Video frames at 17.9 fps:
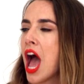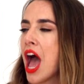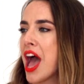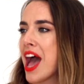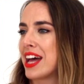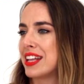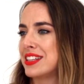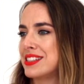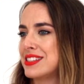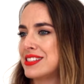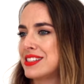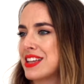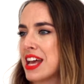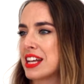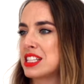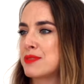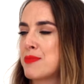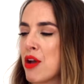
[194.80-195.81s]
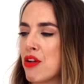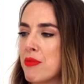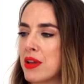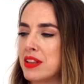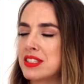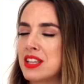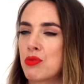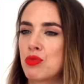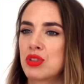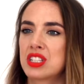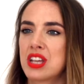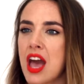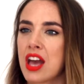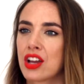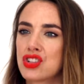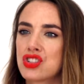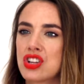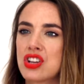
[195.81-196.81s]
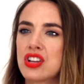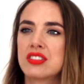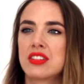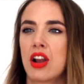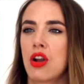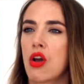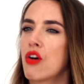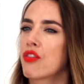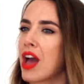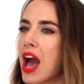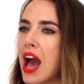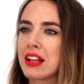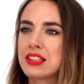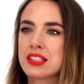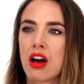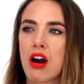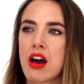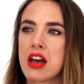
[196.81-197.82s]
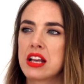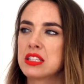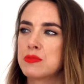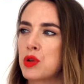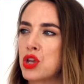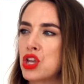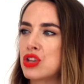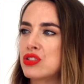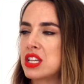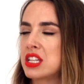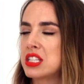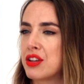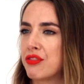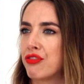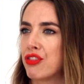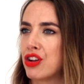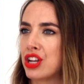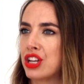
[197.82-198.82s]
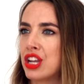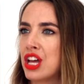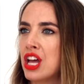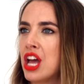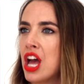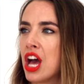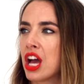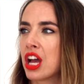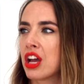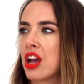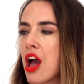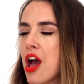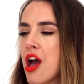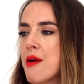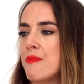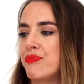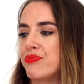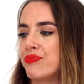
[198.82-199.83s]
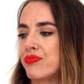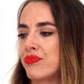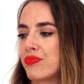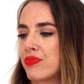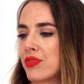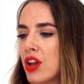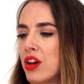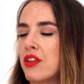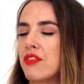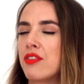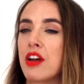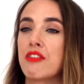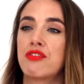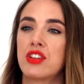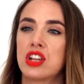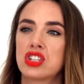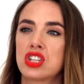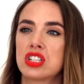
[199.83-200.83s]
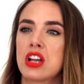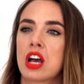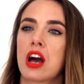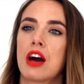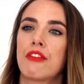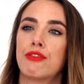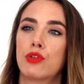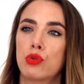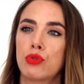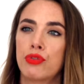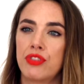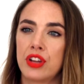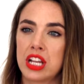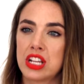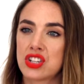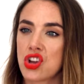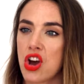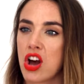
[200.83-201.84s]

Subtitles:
and experimenting with textures and a lot of cat eyes, but using different kind of like finishes, like our full finish